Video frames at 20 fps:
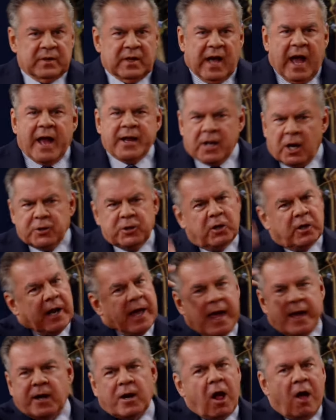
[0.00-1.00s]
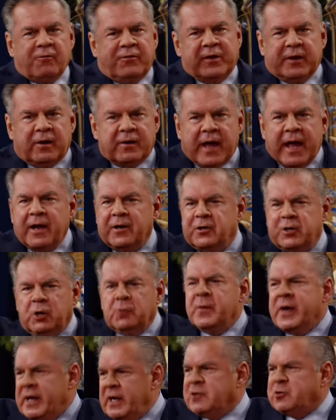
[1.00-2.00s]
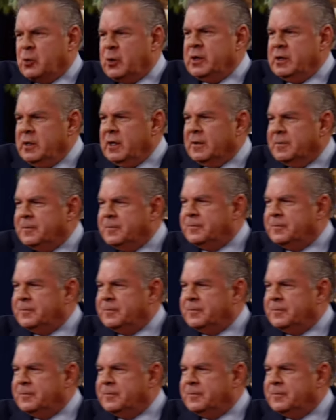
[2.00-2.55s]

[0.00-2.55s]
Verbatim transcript: I know you'd have had it all figured out in two minutes, wouldn't you?